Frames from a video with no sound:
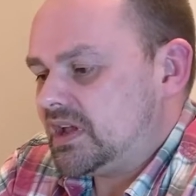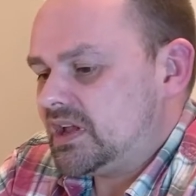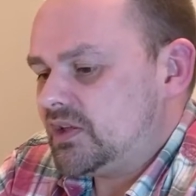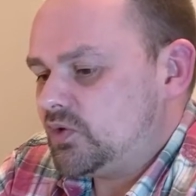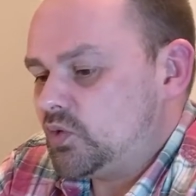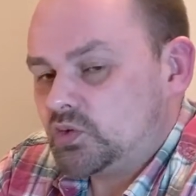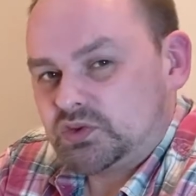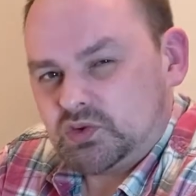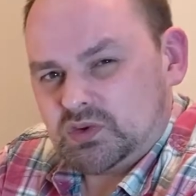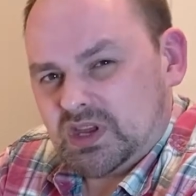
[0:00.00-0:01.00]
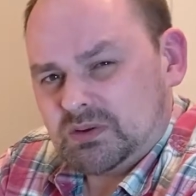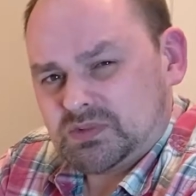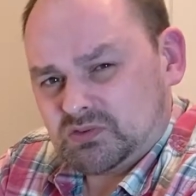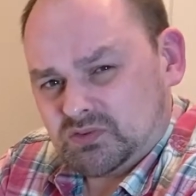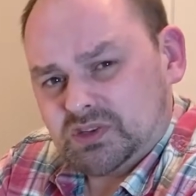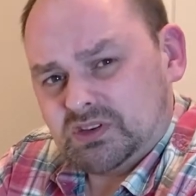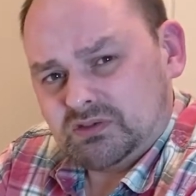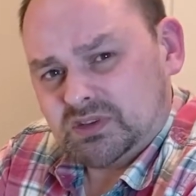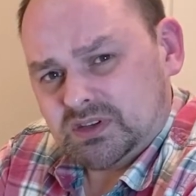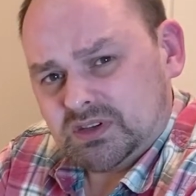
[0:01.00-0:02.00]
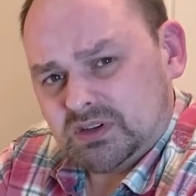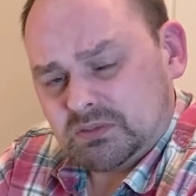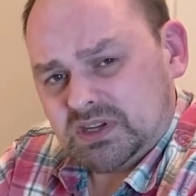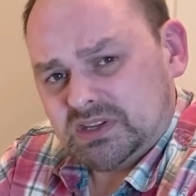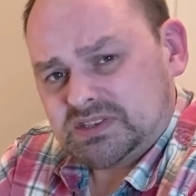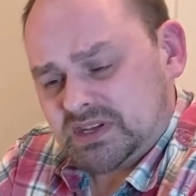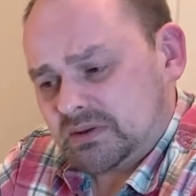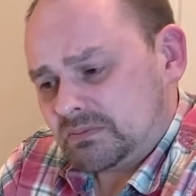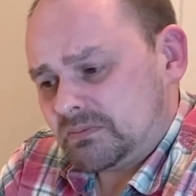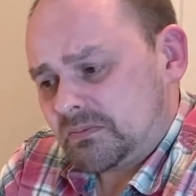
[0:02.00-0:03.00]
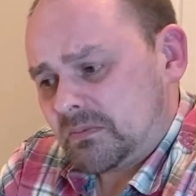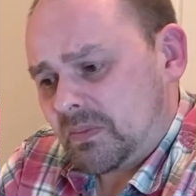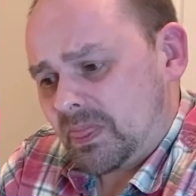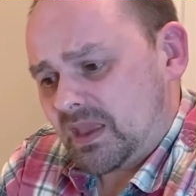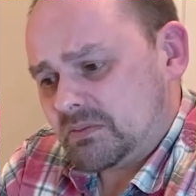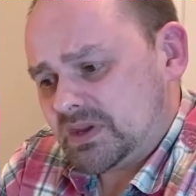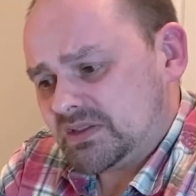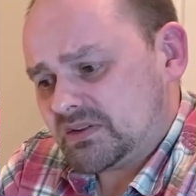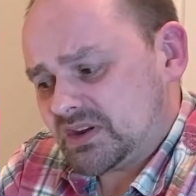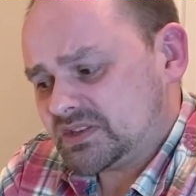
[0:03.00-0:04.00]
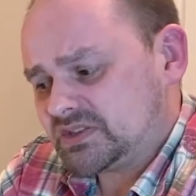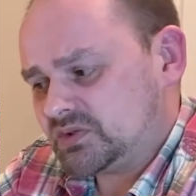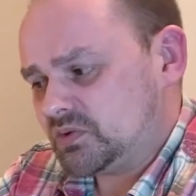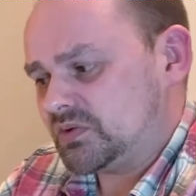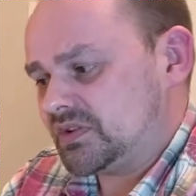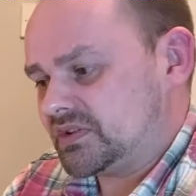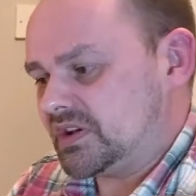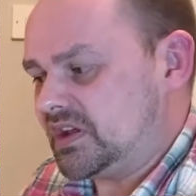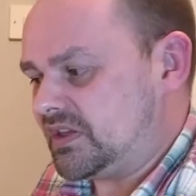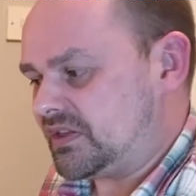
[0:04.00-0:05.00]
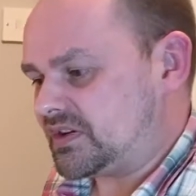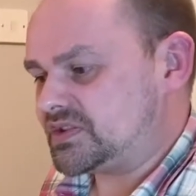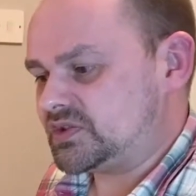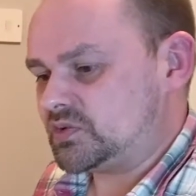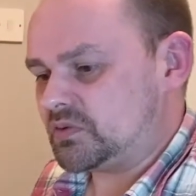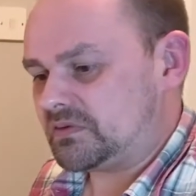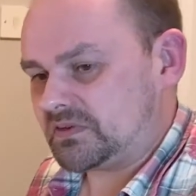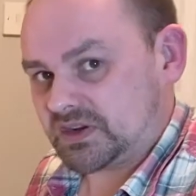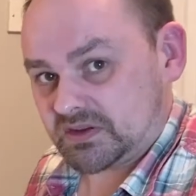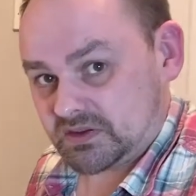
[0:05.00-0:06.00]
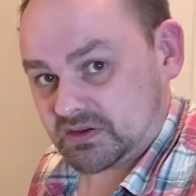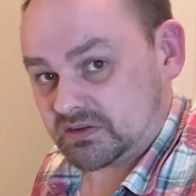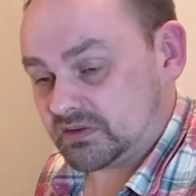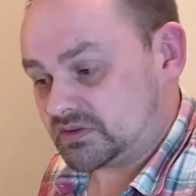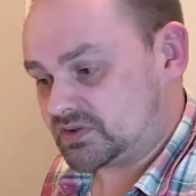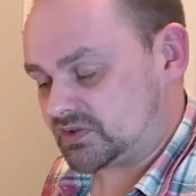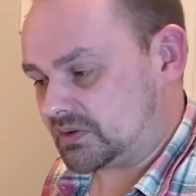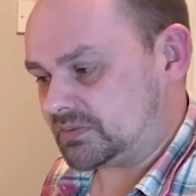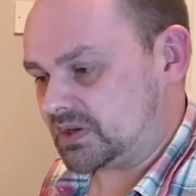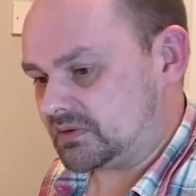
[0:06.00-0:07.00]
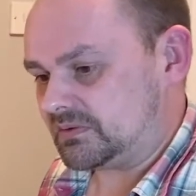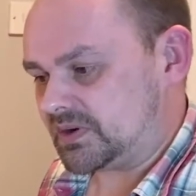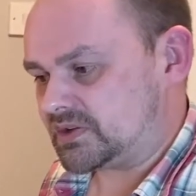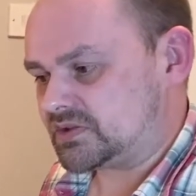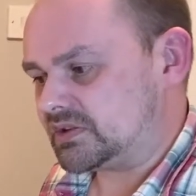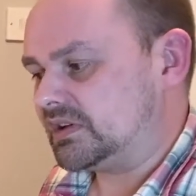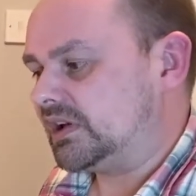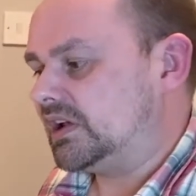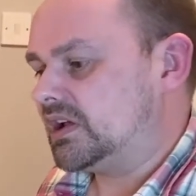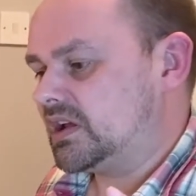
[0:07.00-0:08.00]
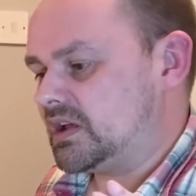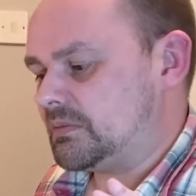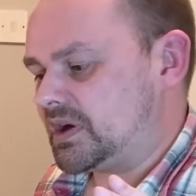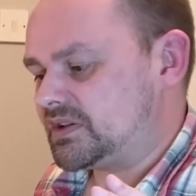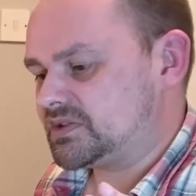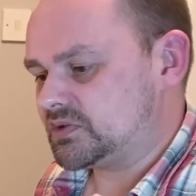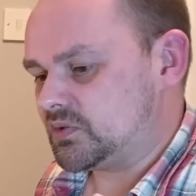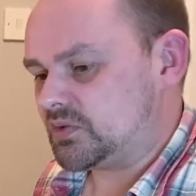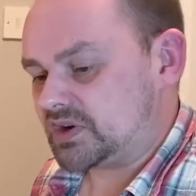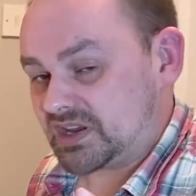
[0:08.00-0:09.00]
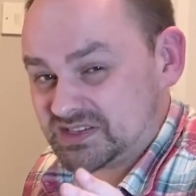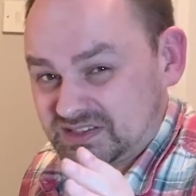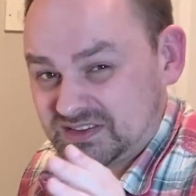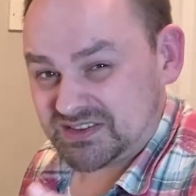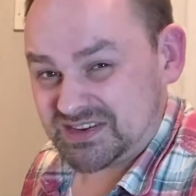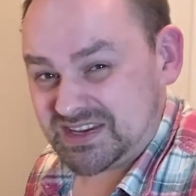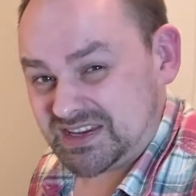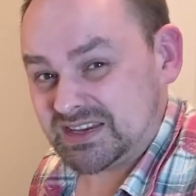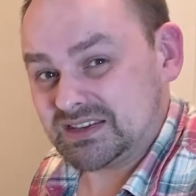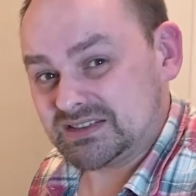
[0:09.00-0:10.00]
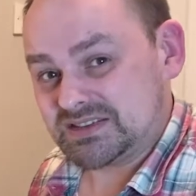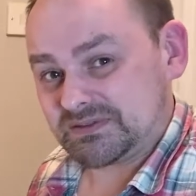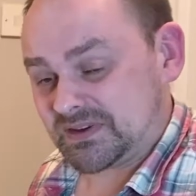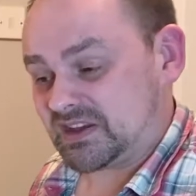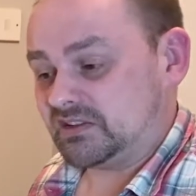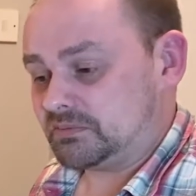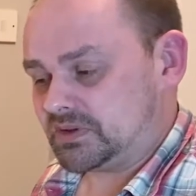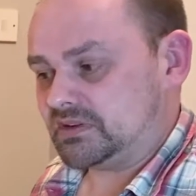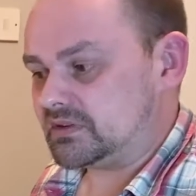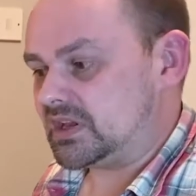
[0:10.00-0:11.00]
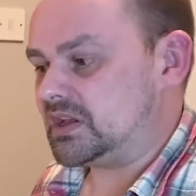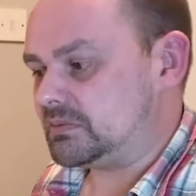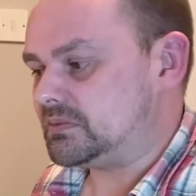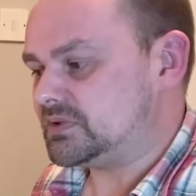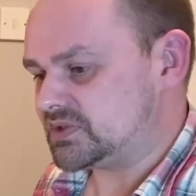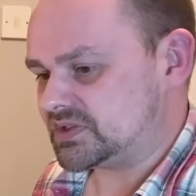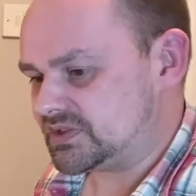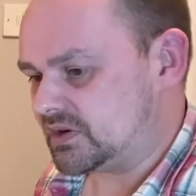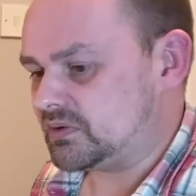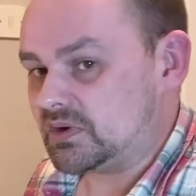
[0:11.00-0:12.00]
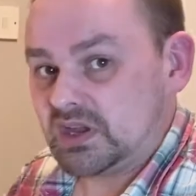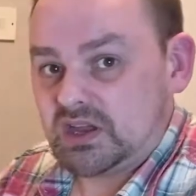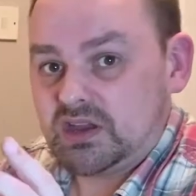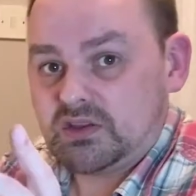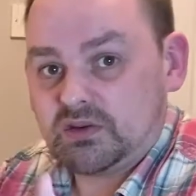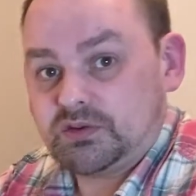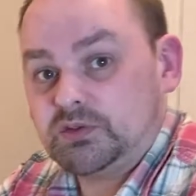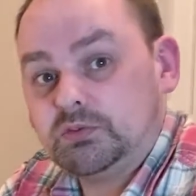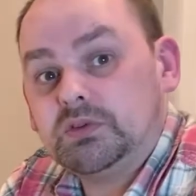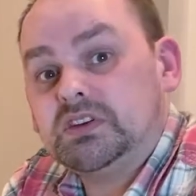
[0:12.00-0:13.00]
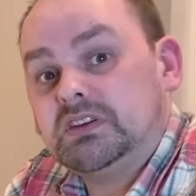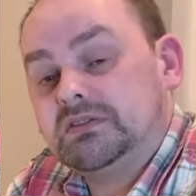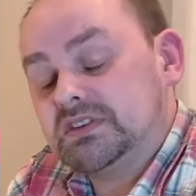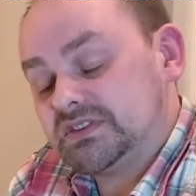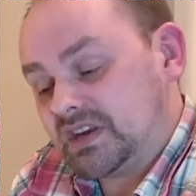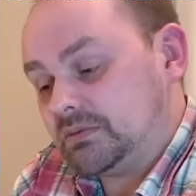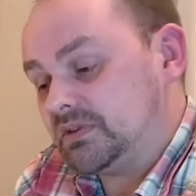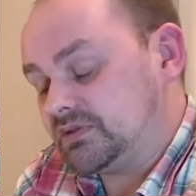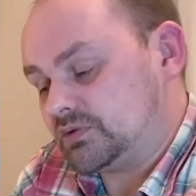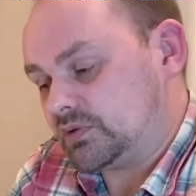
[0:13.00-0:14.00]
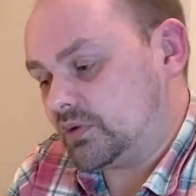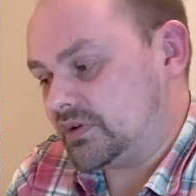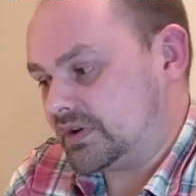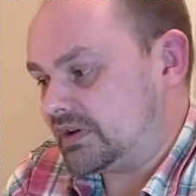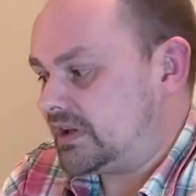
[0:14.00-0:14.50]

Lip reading: No two games are really going to be the same. I mean, there is no vanilla stripped down version. At its core, it is a 3 to 5 player game just now, though I do believe at the time of this recording